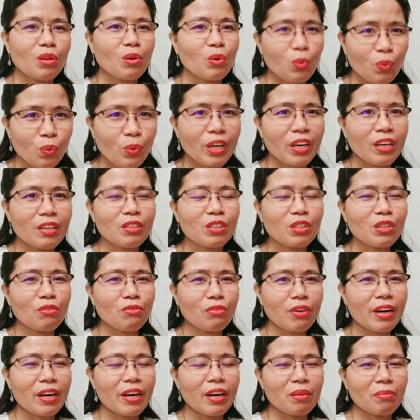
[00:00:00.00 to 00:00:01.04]
we can
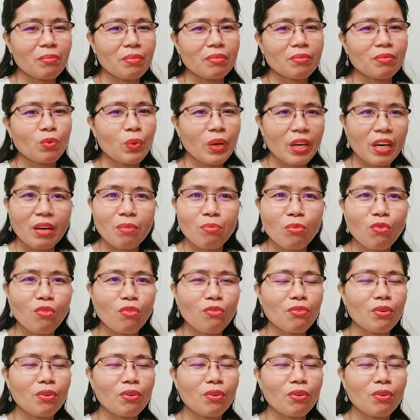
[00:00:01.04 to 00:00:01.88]
survive, we can move